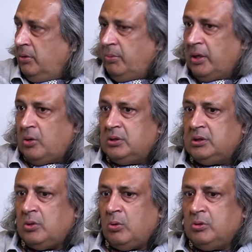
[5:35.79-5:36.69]

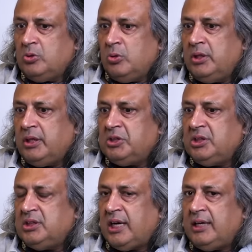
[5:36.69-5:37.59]
Because also the
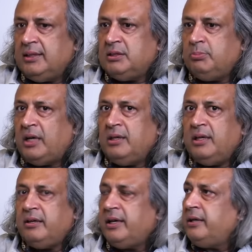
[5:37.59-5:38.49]
Russians had this
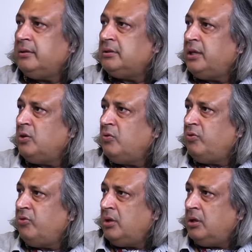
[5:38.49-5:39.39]
mandatory thing
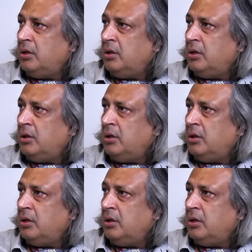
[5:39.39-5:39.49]
of